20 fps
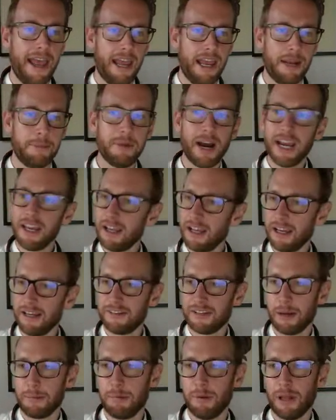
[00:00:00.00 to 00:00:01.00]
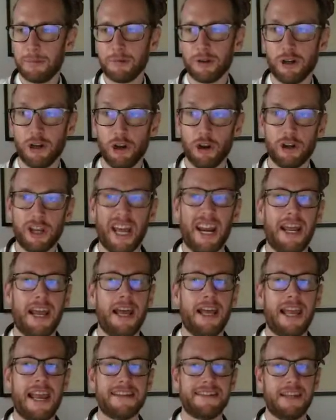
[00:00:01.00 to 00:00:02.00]
In my example, I'm going to look at a
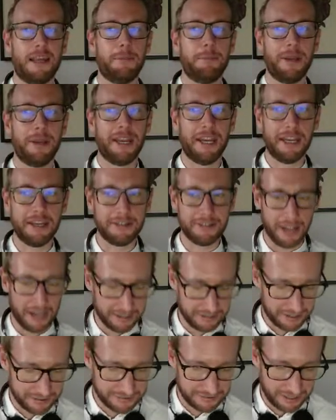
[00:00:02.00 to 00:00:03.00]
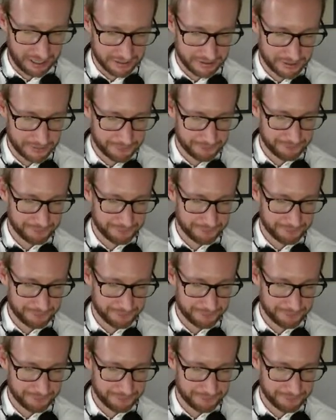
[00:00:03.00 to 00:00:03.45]
SAP data set.